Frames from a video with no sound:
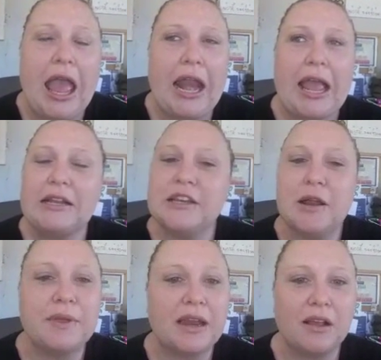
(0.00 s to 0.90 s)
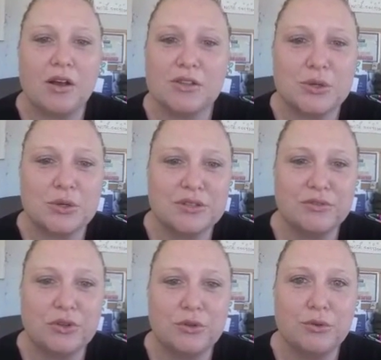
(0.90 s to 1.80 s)
And I ended up getting all sorts
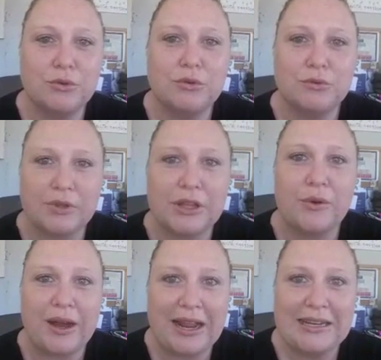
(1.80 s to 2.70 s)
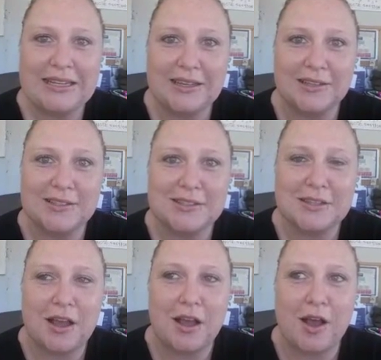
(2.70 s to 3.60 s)
of new, really great ideas.